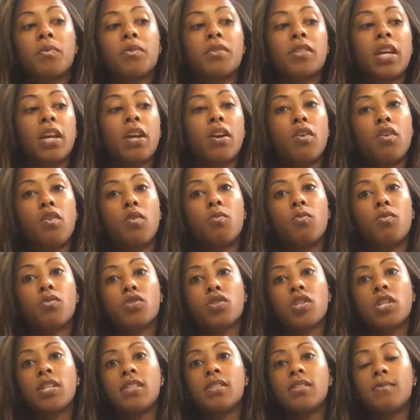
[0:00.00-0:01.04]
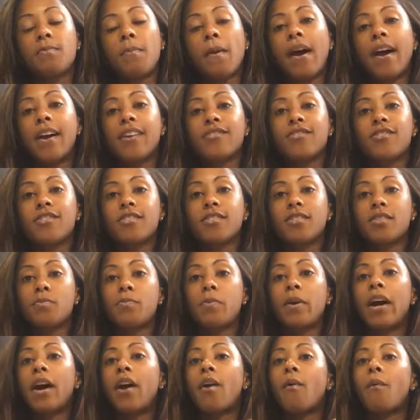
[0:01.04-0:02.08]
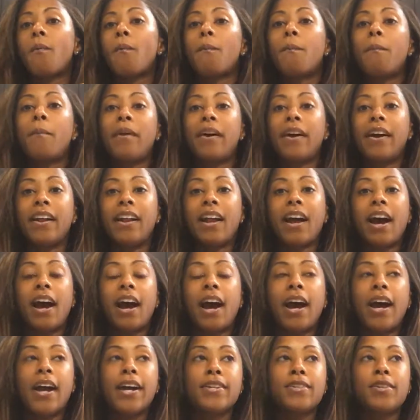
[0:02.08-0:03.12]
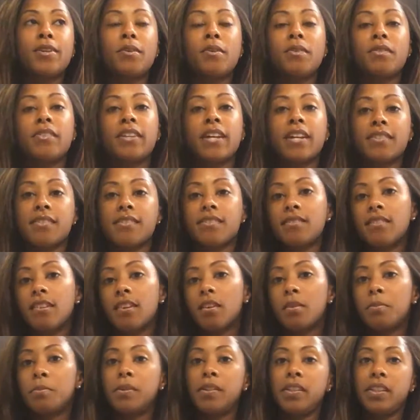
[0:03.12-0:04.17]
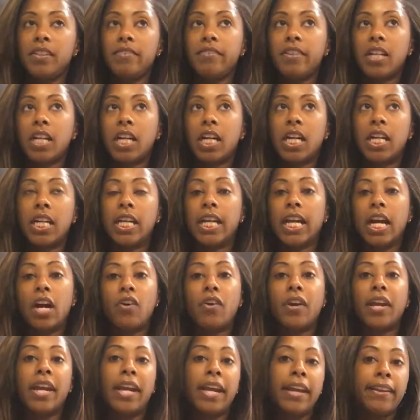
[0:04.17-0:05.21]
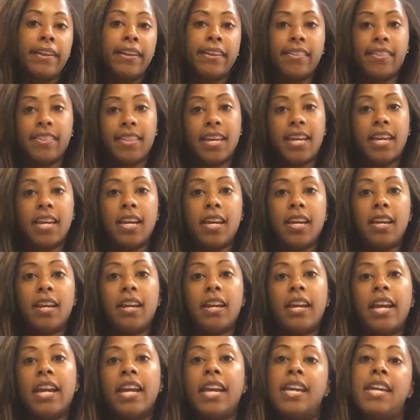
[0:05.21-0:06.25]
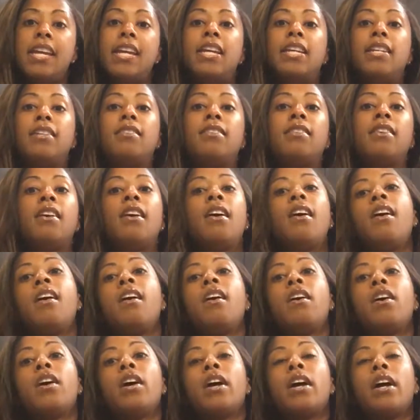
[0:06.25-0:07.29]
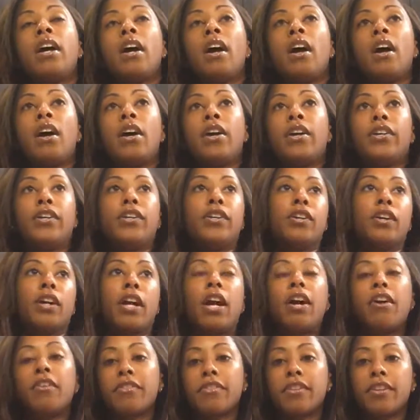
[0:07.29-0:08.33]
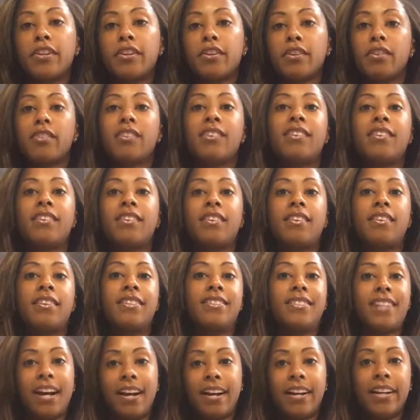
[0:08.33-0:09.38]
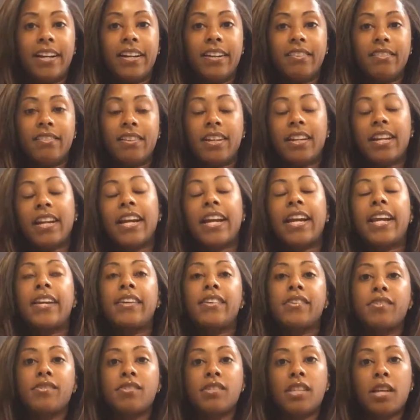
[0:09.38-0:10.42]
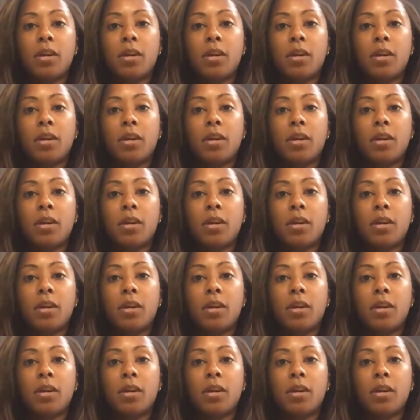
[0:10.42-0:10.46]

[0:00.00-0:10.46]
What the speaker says: will say, oh, well, cheese is bad, but I don't necessarily believe in cutting out anything in your healthier diet. And I hate using